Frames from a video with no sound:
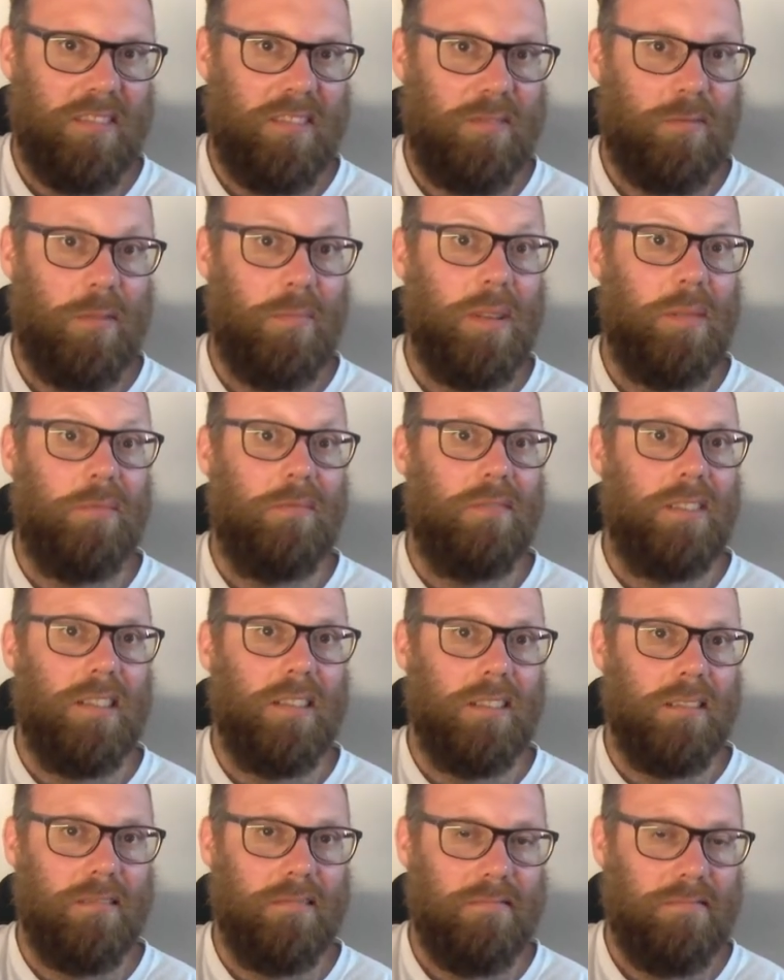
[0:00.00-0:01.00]
what people
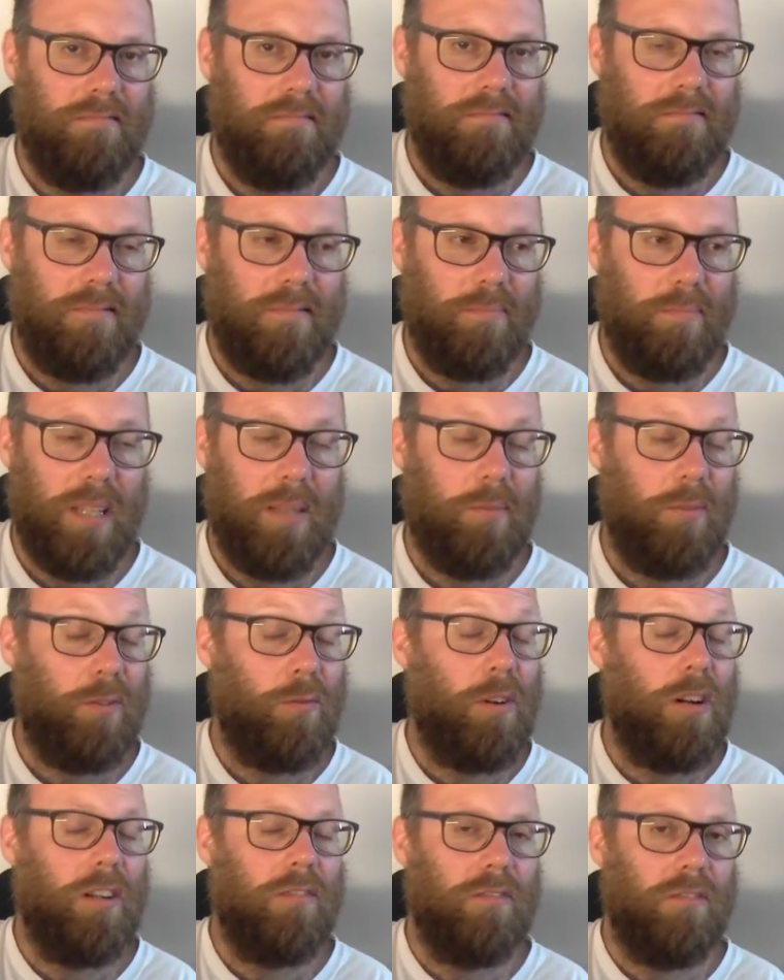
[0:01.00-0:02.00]
think, and people are
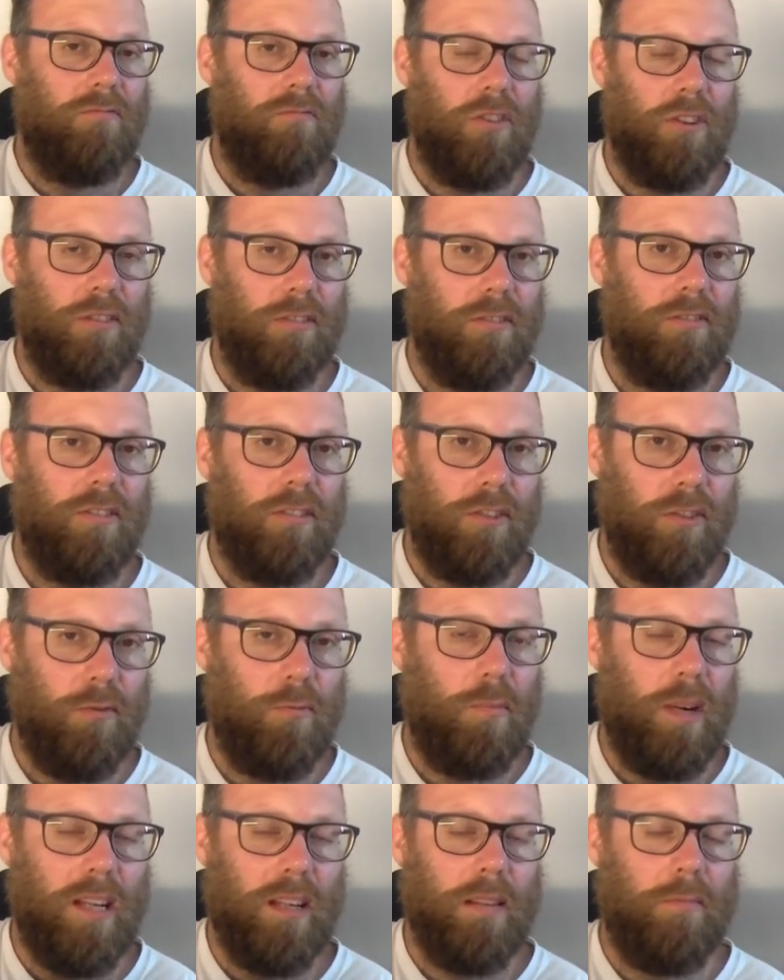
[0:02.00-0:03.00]
quite often wrong. So you
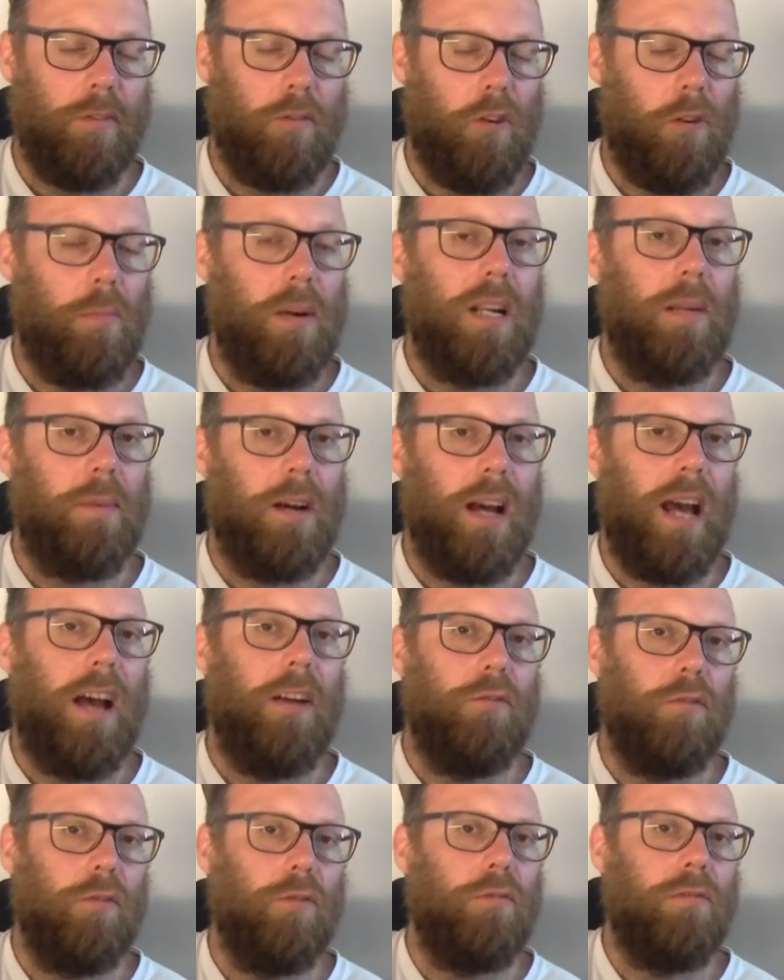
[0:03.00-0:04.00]
make up your own mind about how
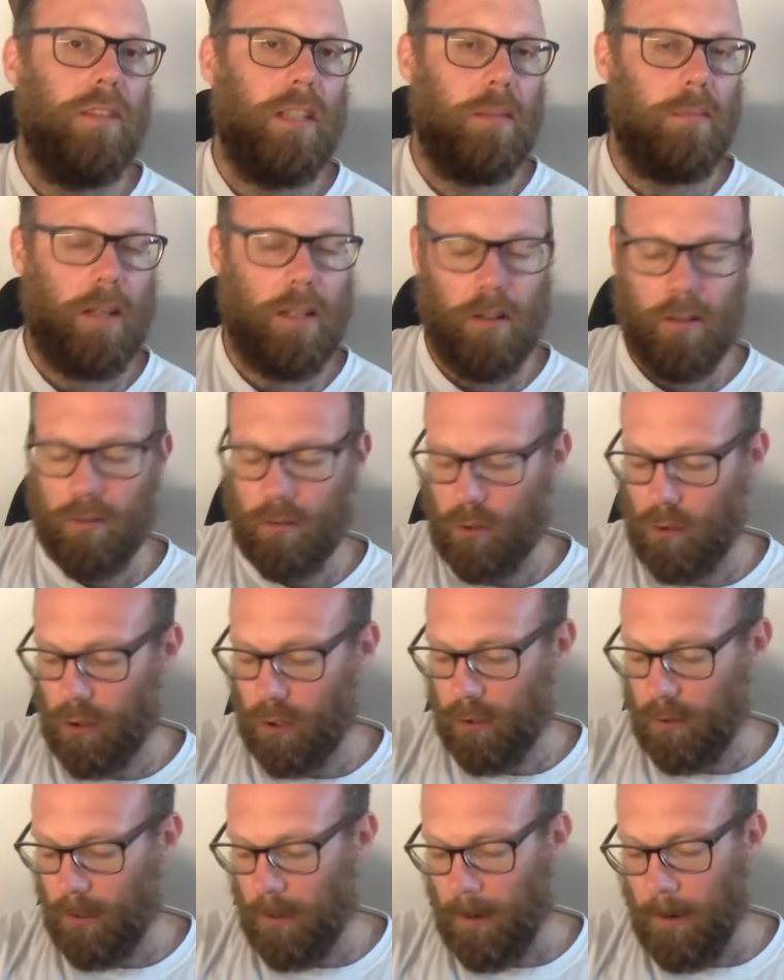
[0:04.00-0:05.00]
you feel about those
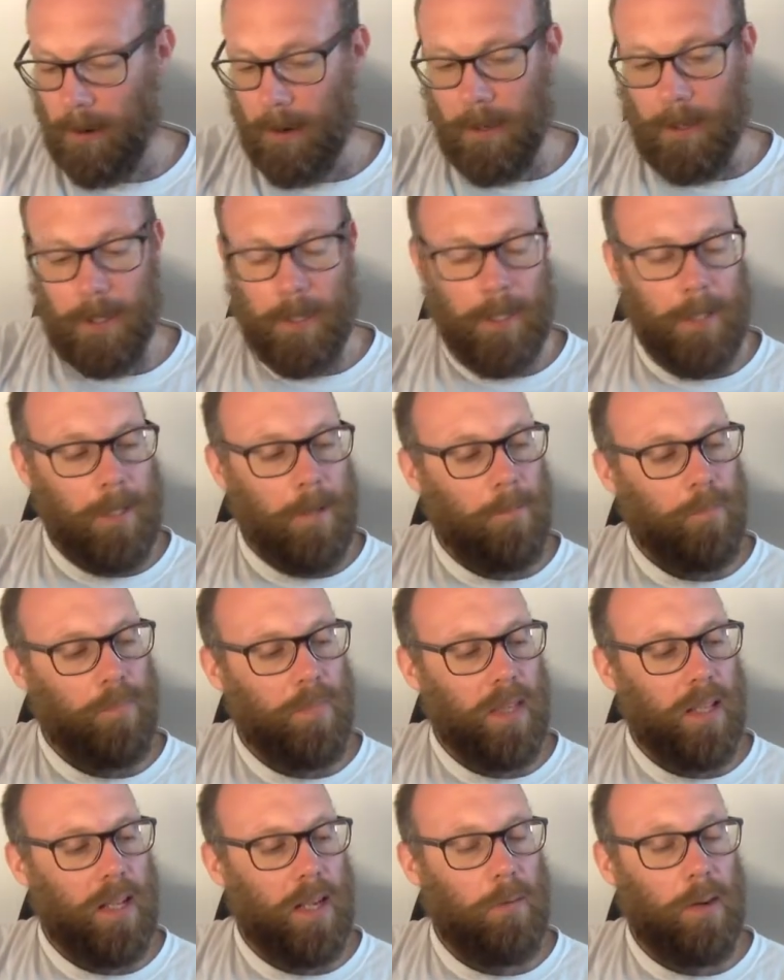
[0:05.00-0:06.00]
chords.
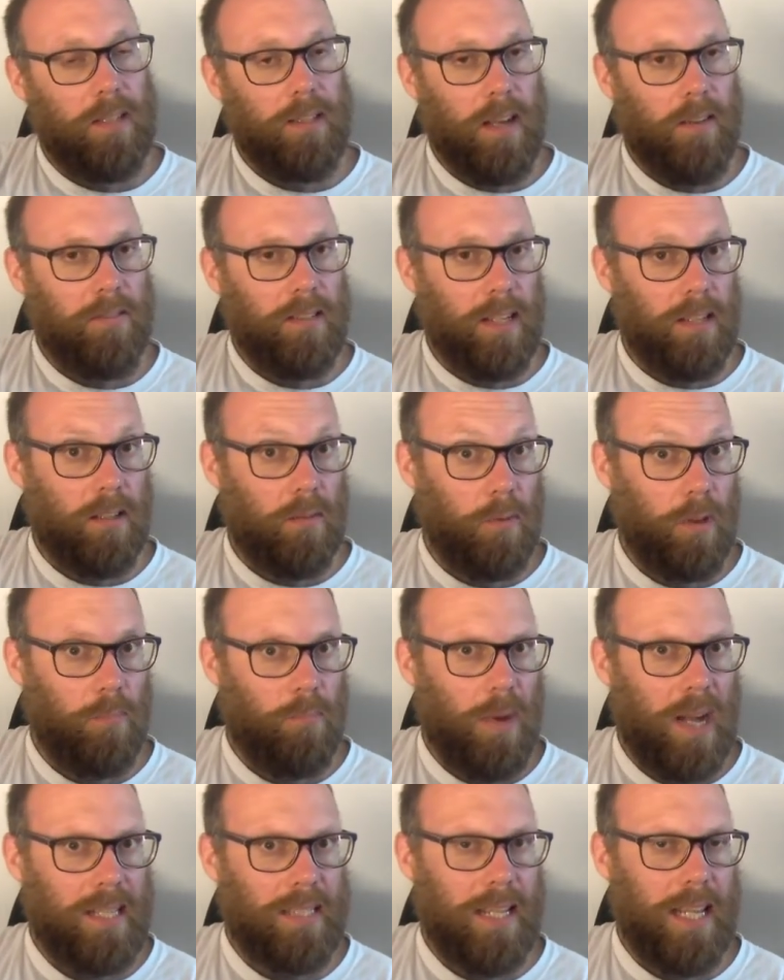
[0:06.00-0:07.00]
Anyways, how does that? So we'll go
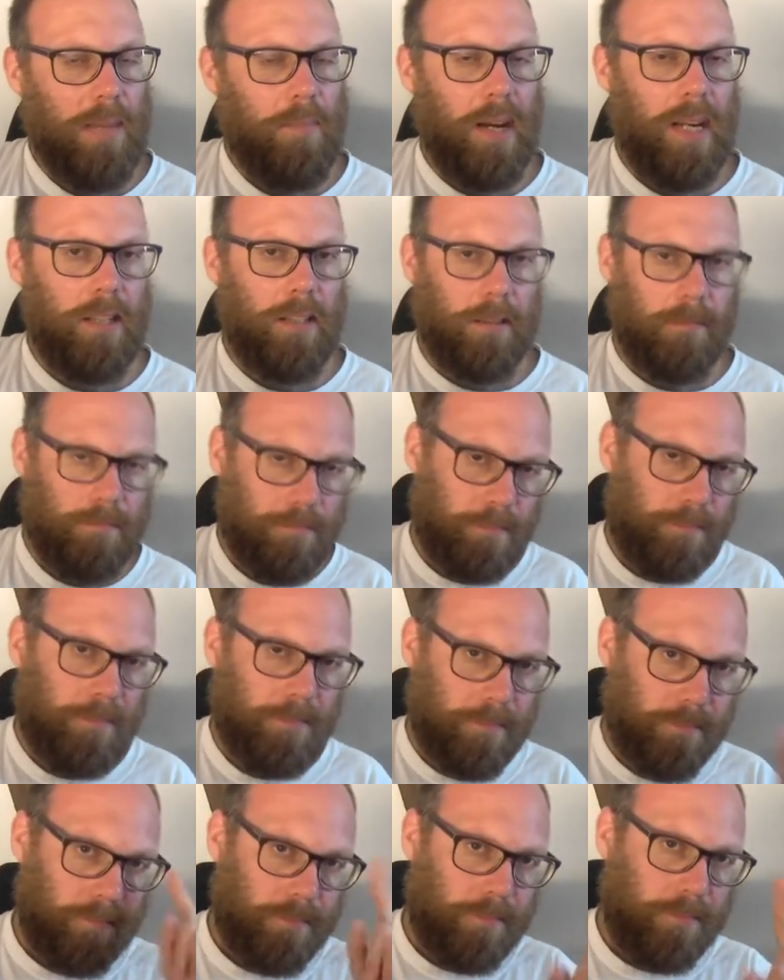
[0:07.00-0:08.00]
back to E major.
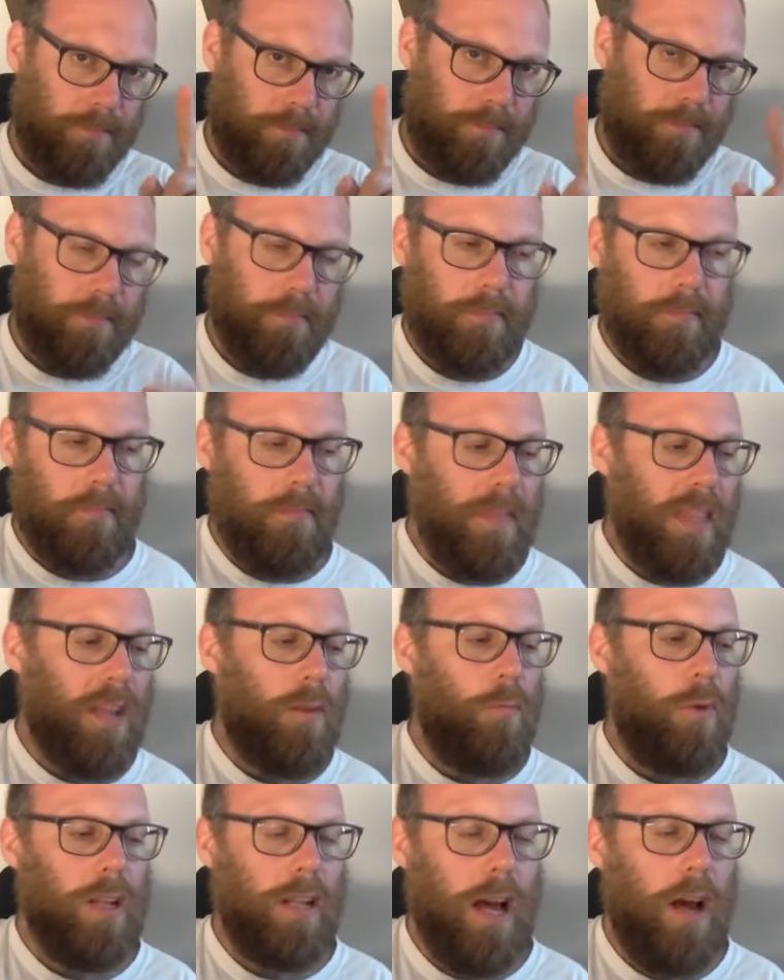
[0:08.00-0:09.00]

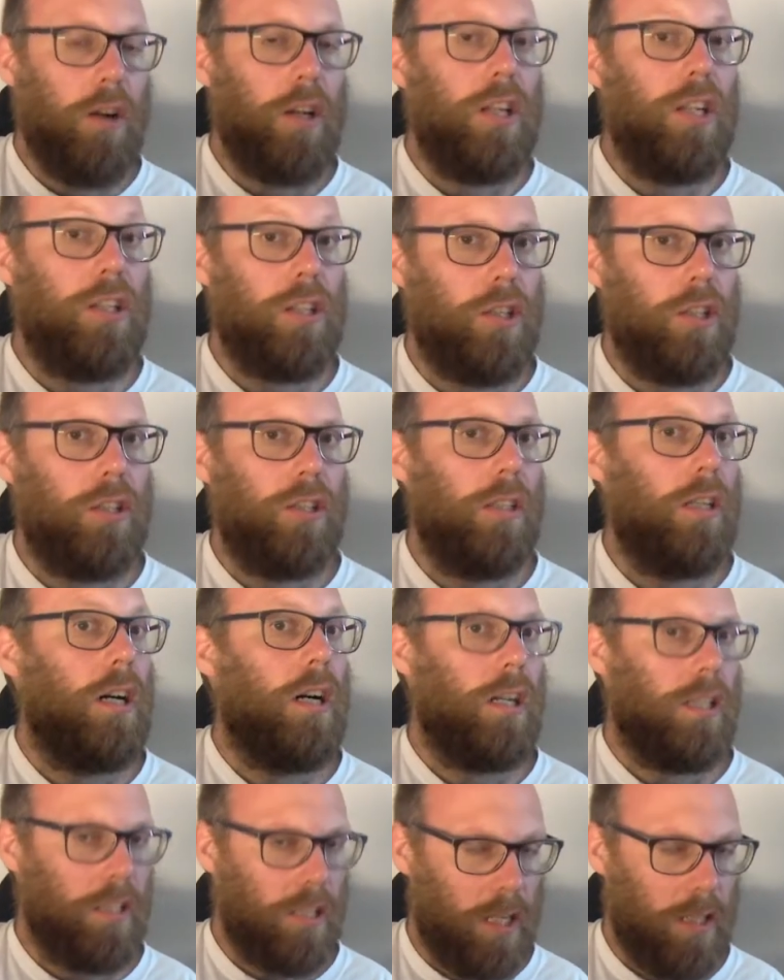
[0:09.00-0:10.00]
We're now going to learn
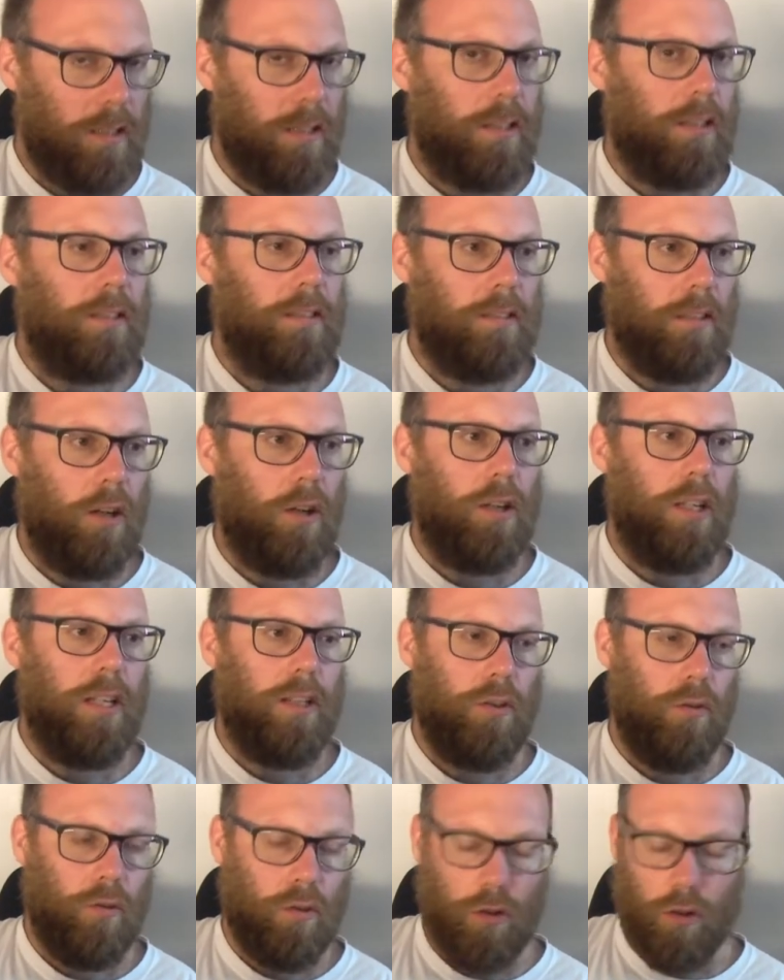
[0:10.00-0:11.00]
another totally
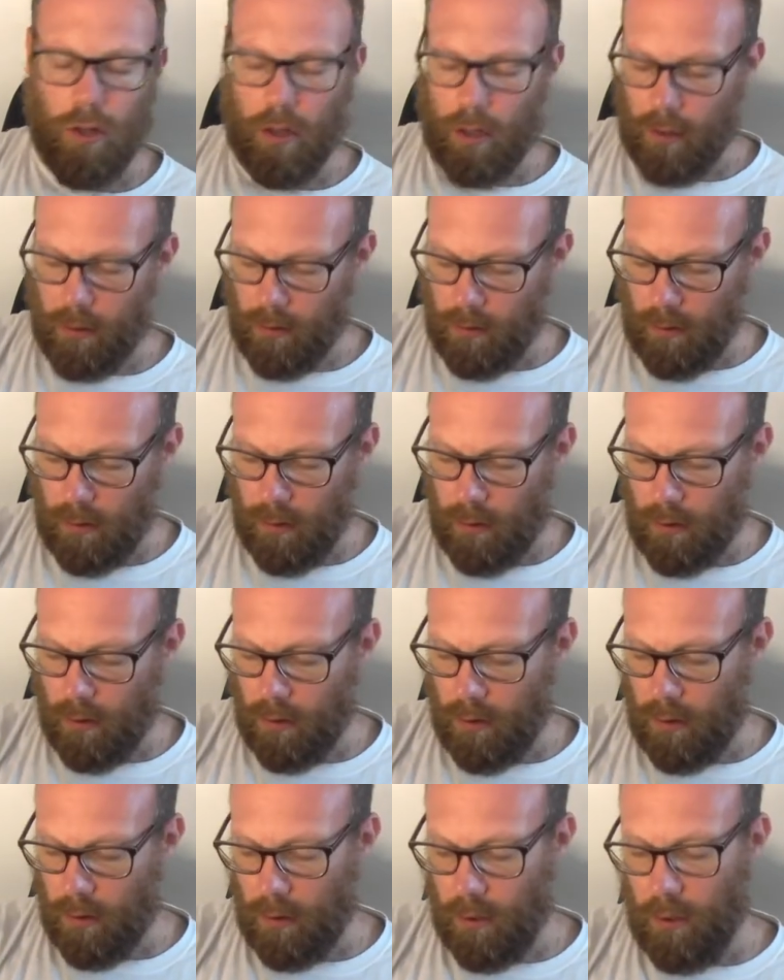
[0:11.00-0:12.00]
new chord. This
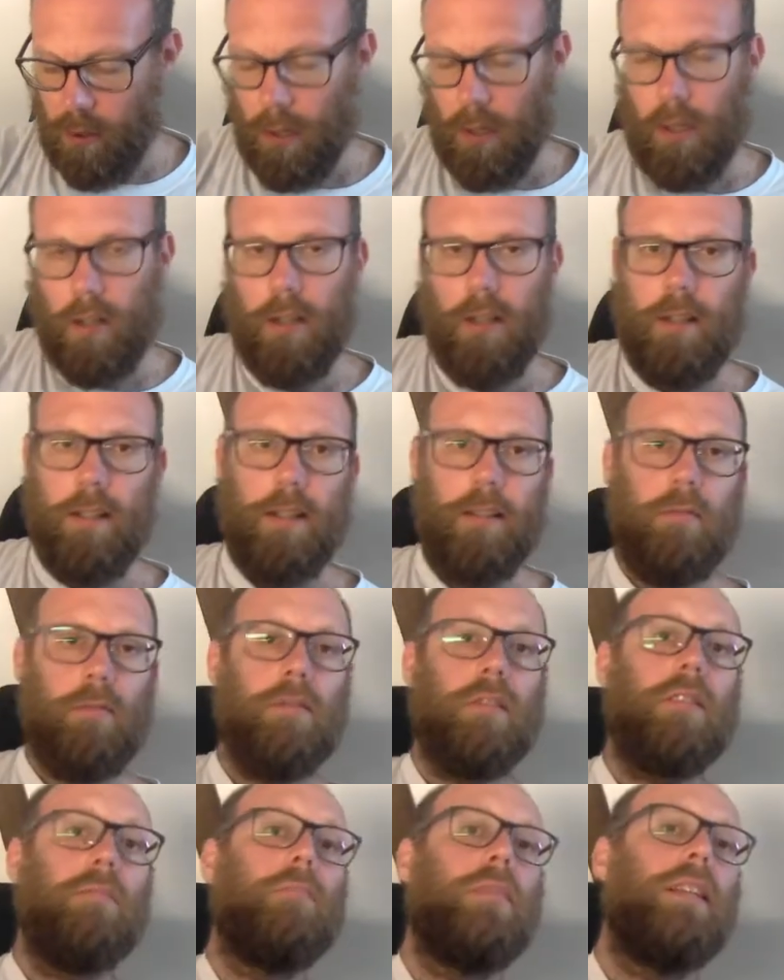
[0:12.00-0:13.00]
one's
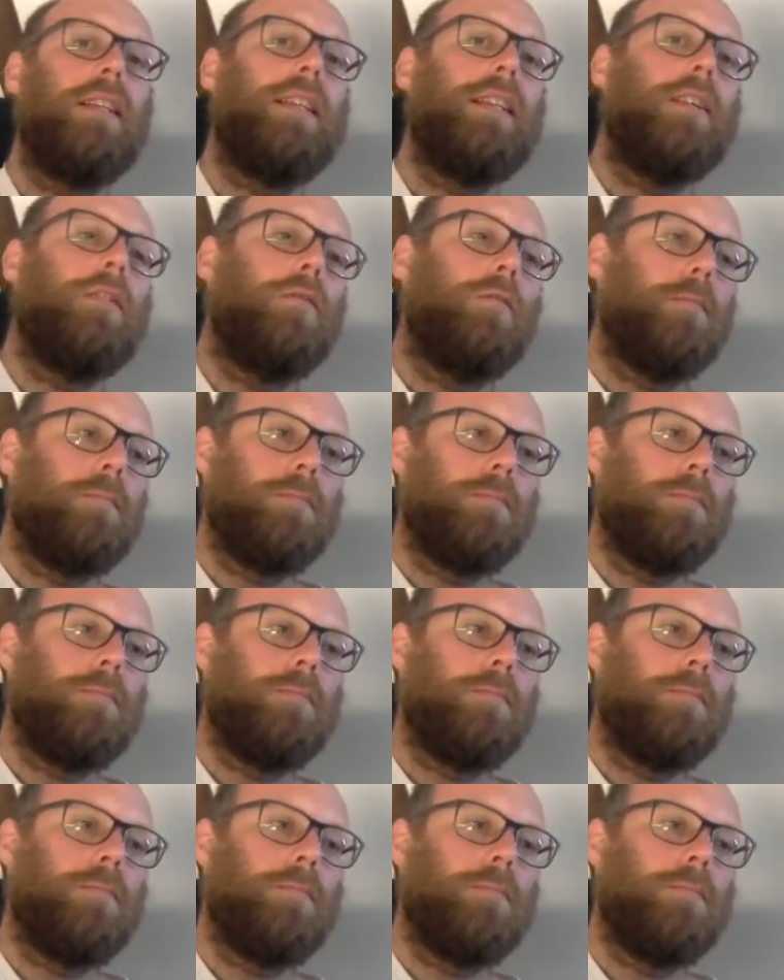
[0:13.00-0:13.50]
completely new.